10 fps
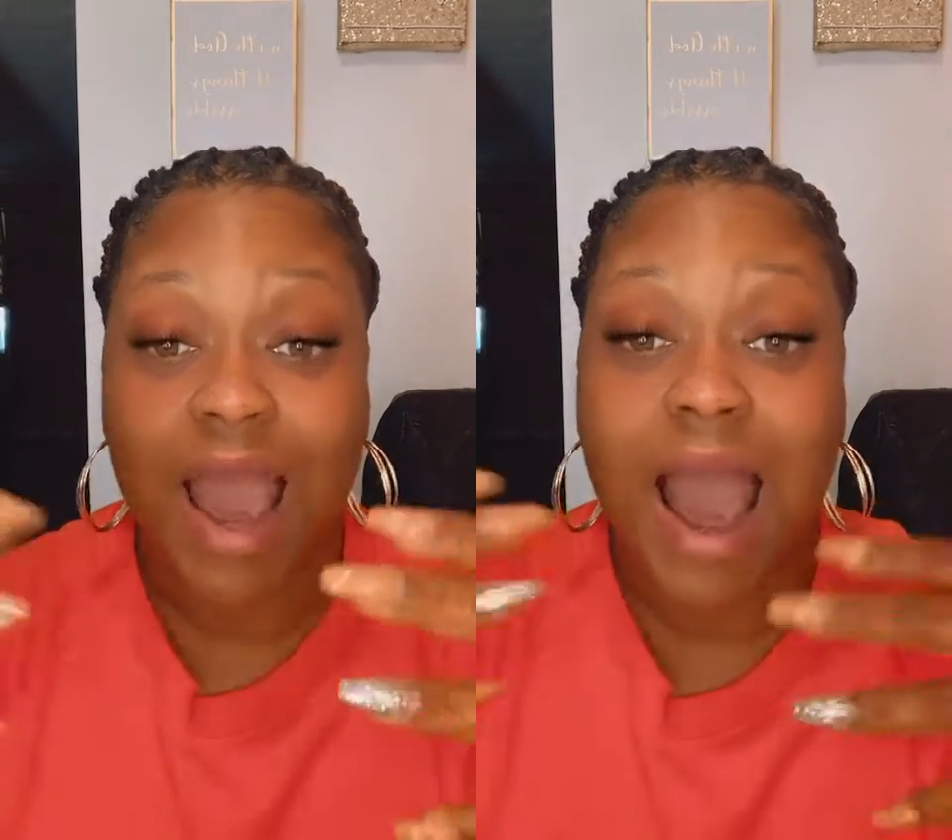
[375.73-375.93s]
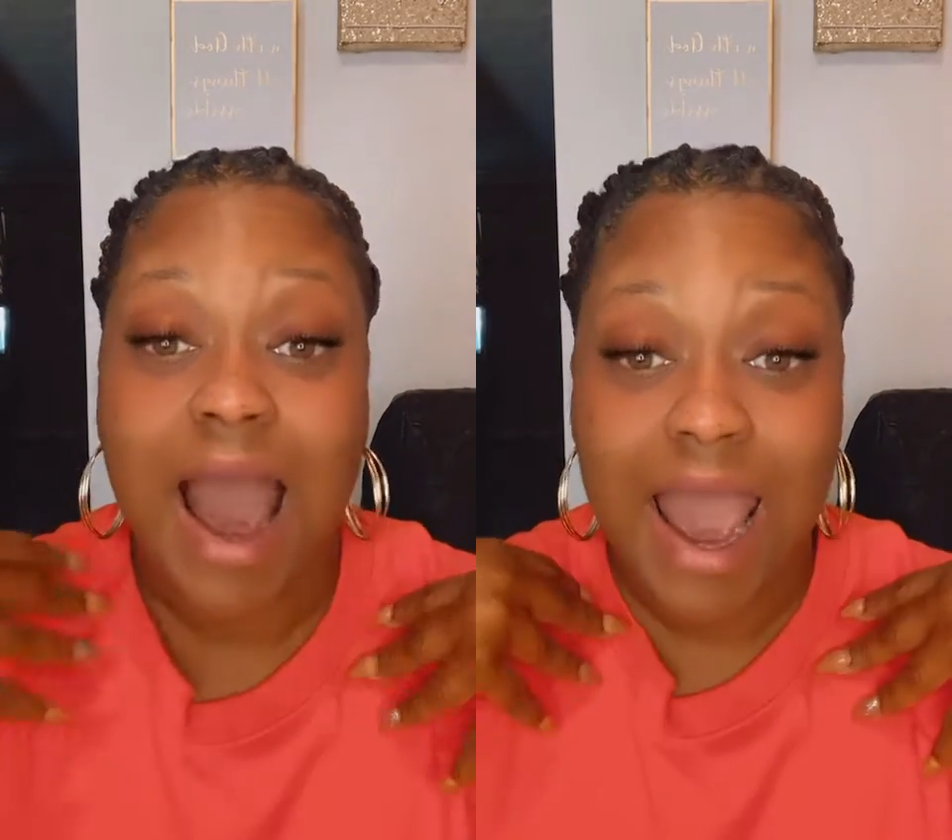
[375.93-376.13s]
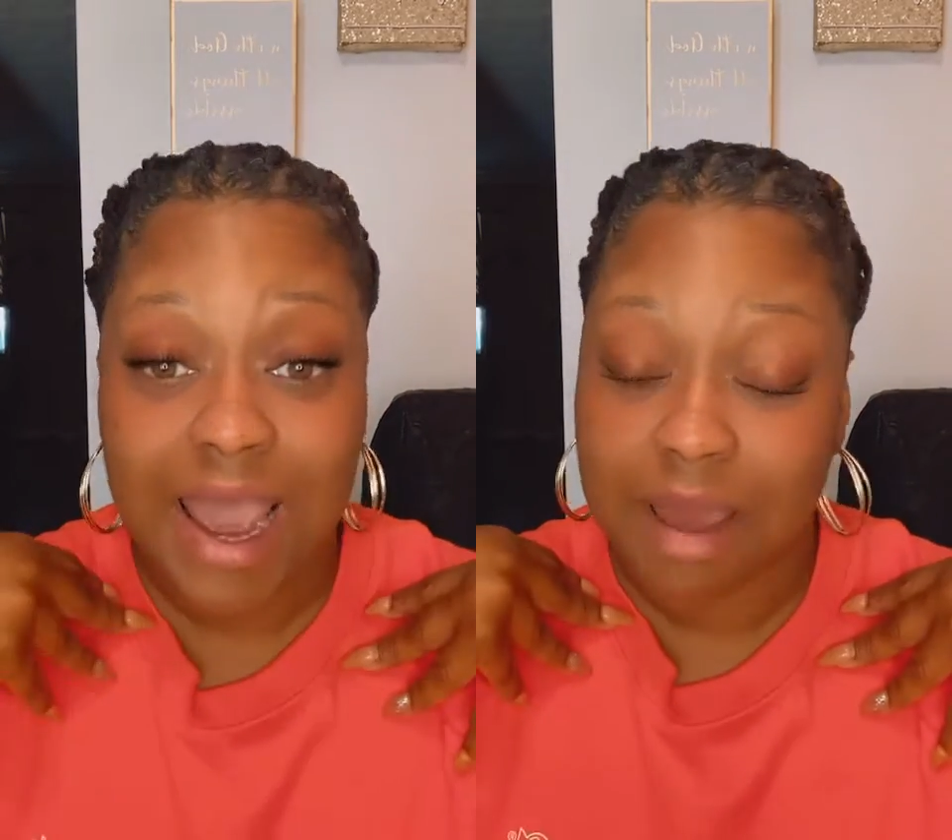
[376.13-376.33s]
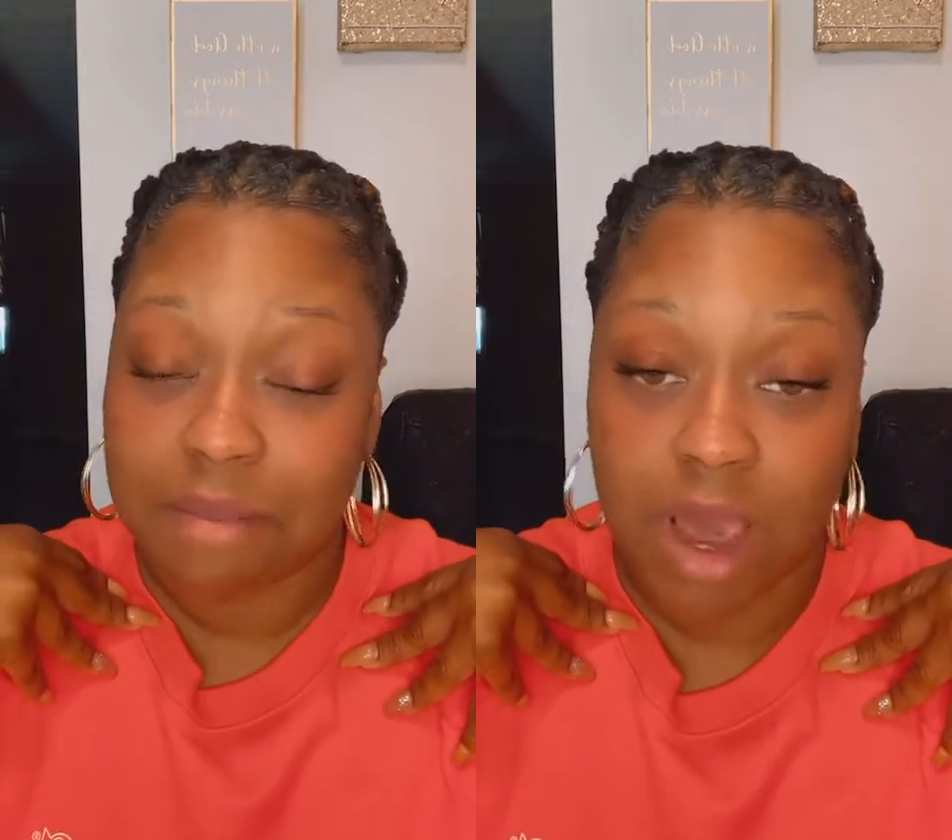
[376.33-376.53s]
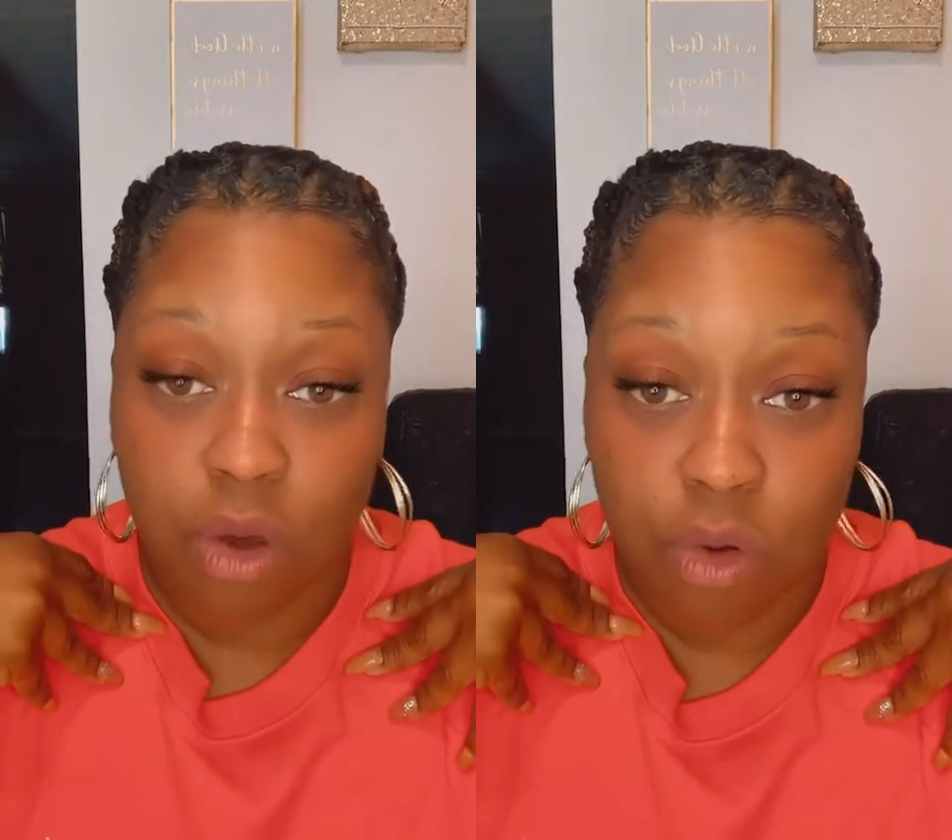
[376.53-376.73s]
I have
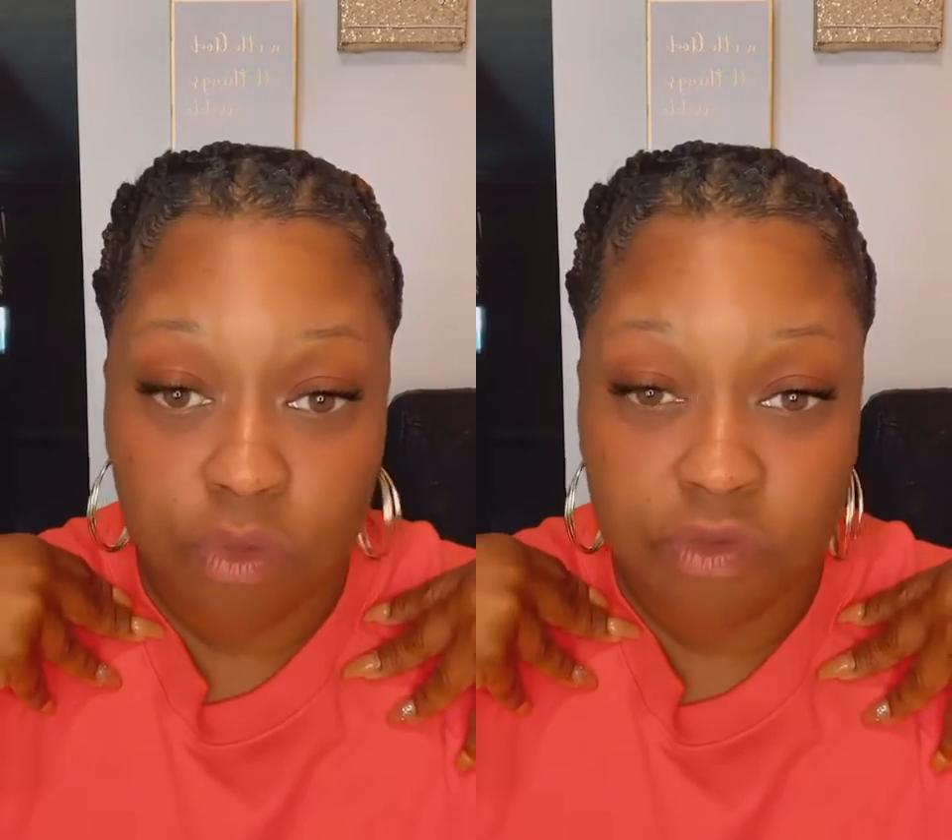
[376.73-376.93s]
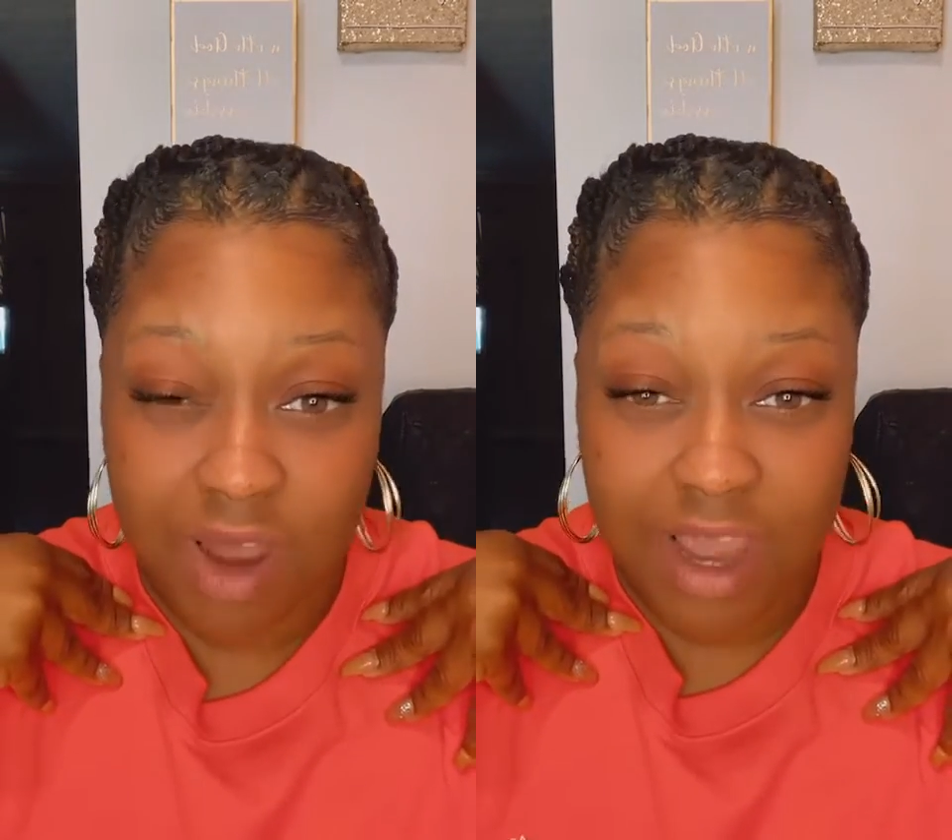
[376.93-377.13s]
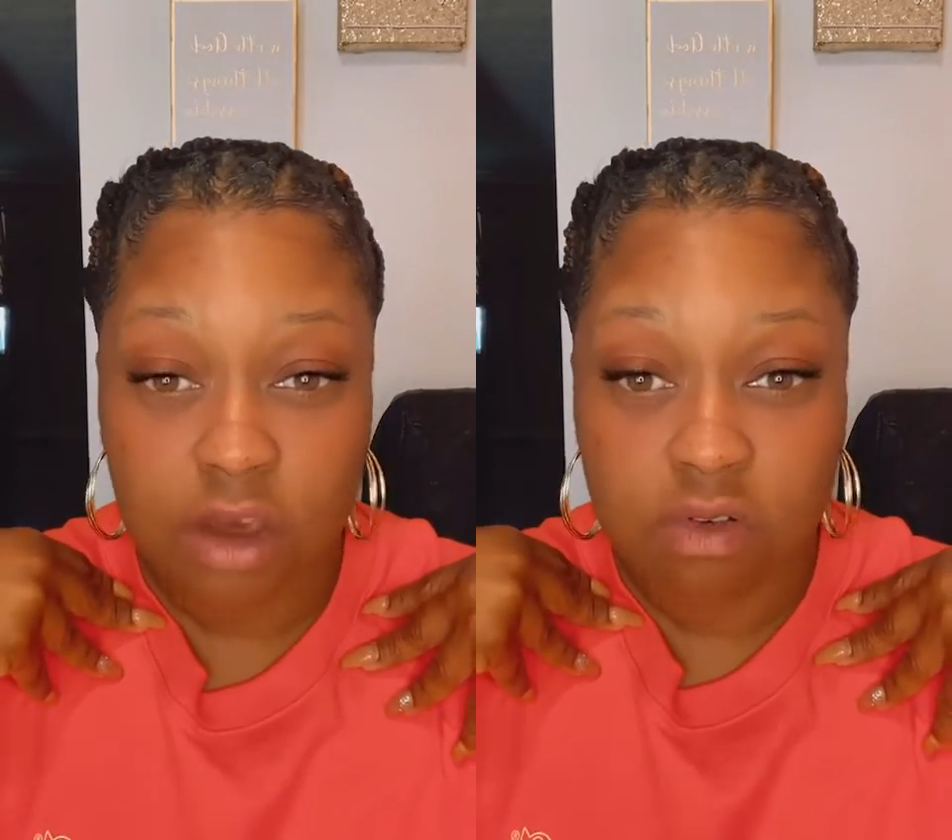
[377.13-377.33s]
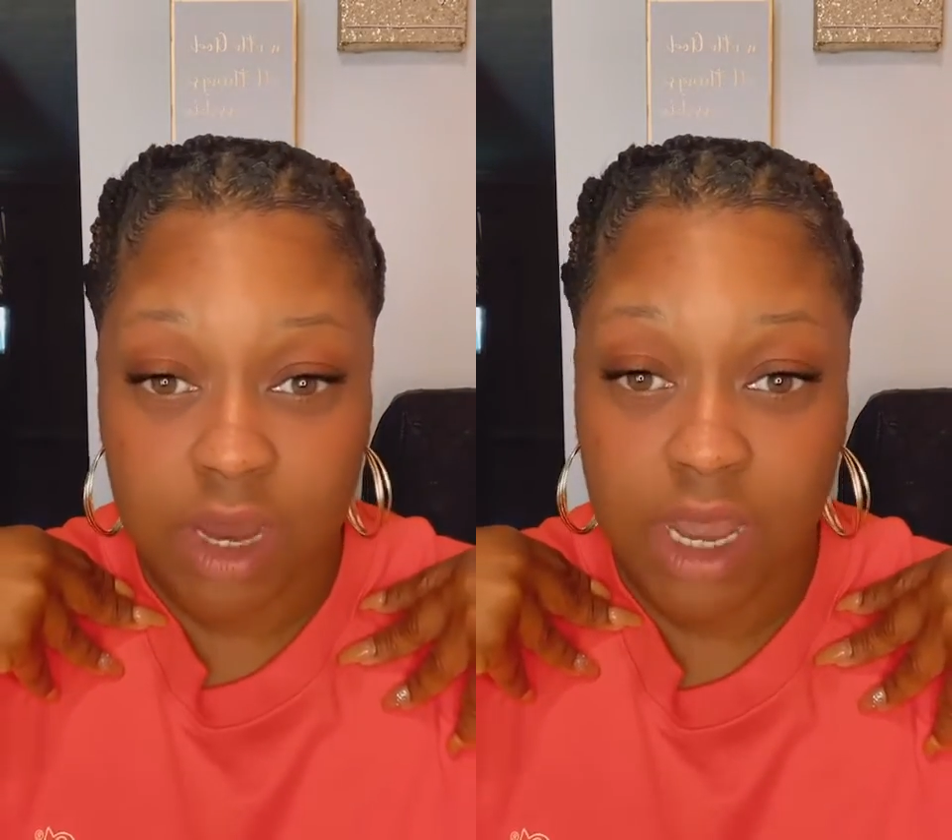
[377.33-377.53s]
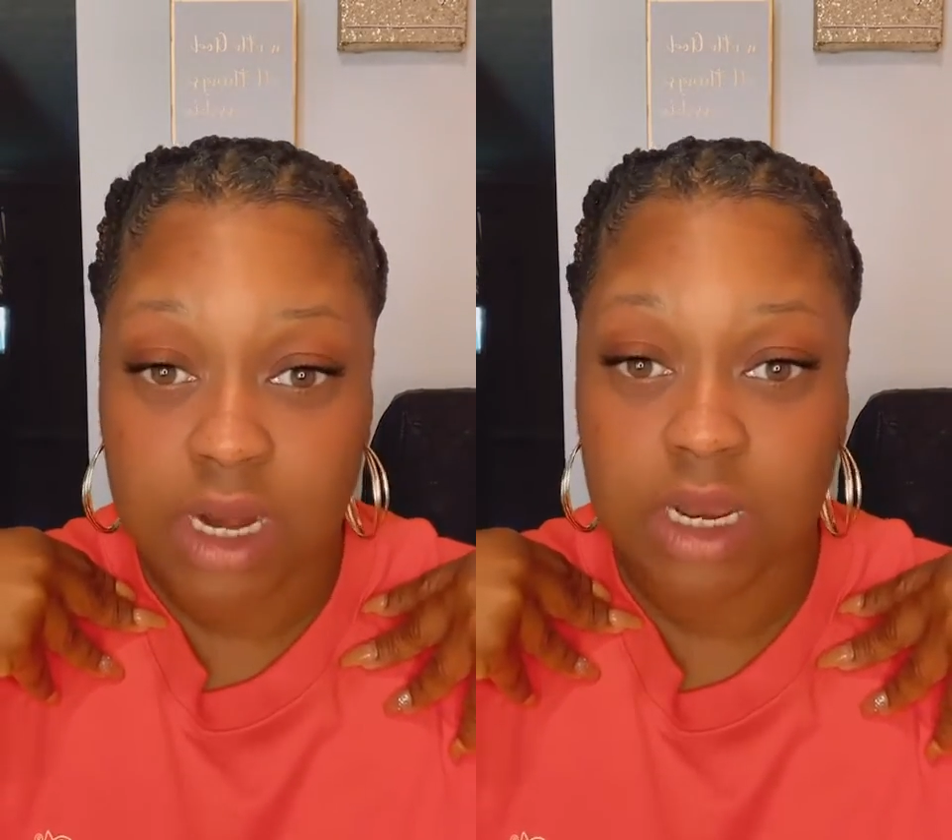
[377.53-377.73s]
my own flyer created.